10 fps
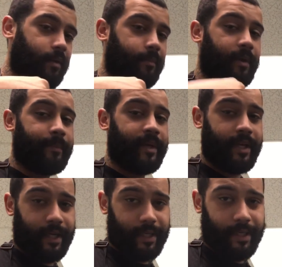my man
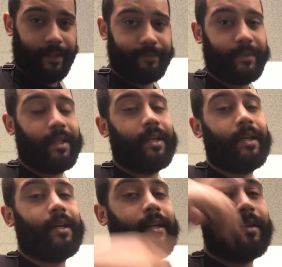I cut,
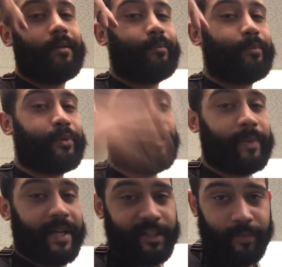pro
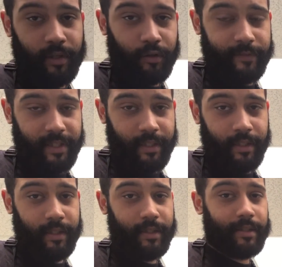basketball
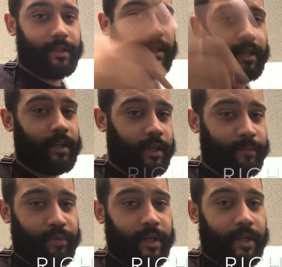overseas, Keon
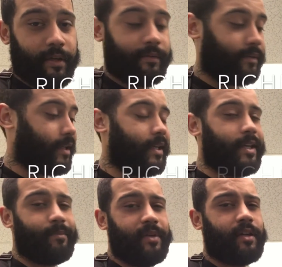Brown. He
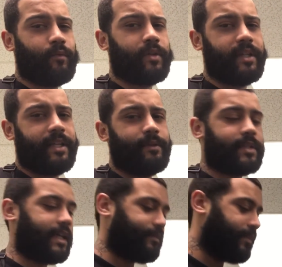hit me up one day and he was
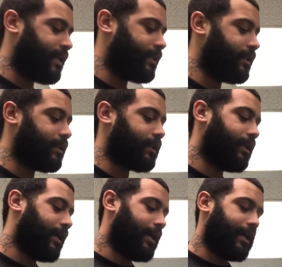like, man, look,
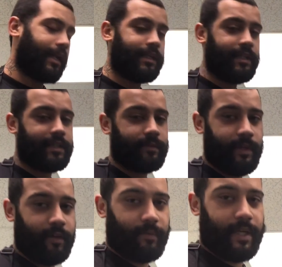I need some
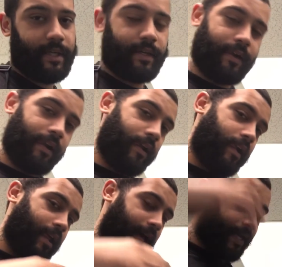help, right?
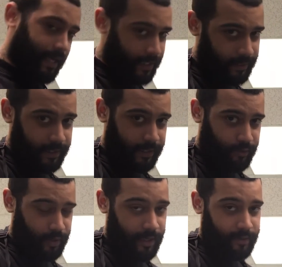I kind of leave the
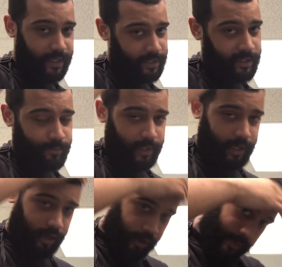crown as is, but I
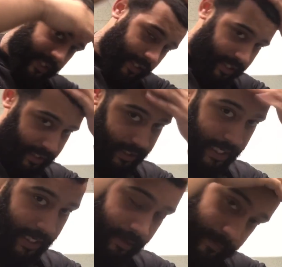always touch it
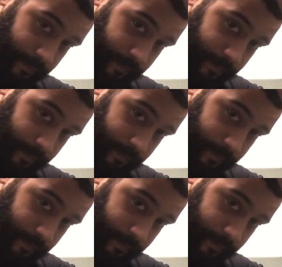down